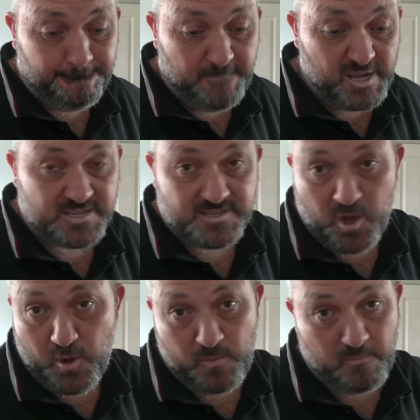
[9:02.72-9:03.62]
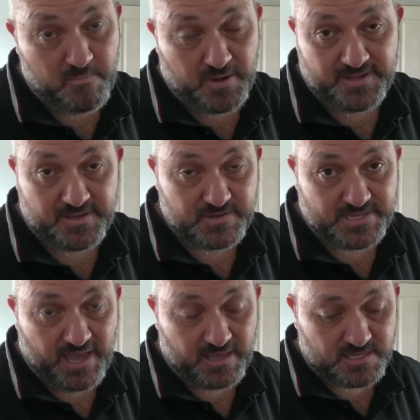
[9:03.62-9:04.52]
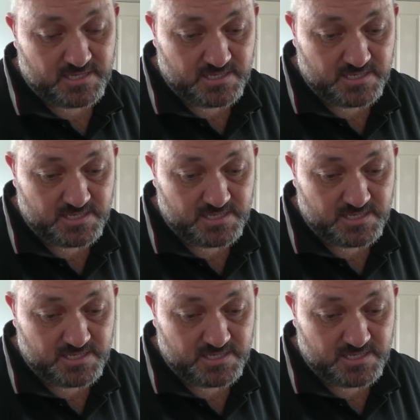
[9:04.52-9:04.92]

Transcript: which nobody else has,